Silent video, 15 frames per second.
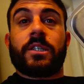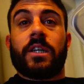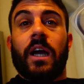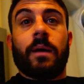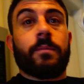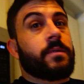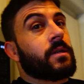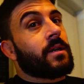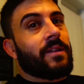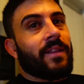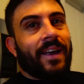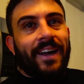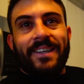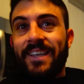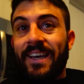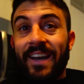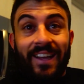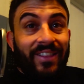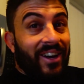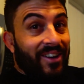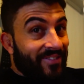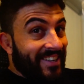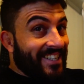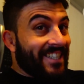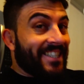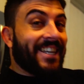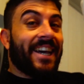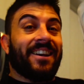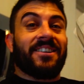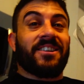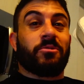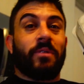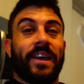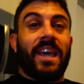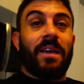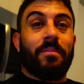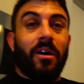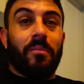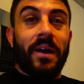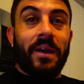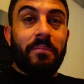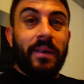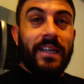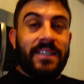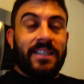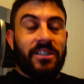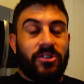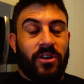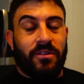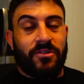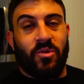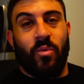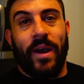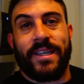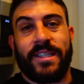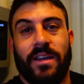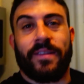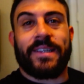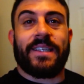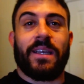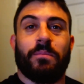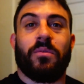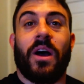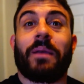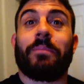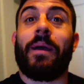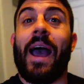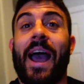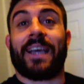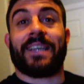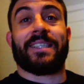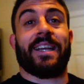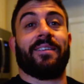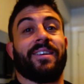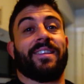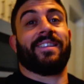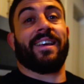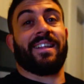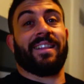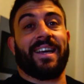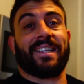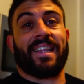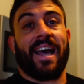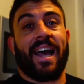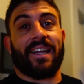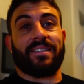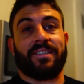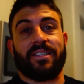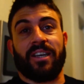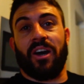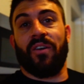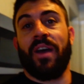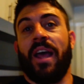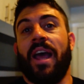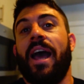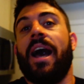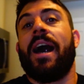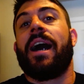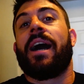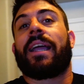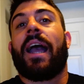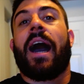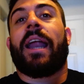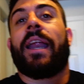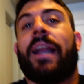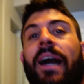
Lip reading: chops. Like I said, I love these containers. That's where I keep all my meats in, so I don't have to waste all these Ziploc bags and everything like that. So, got it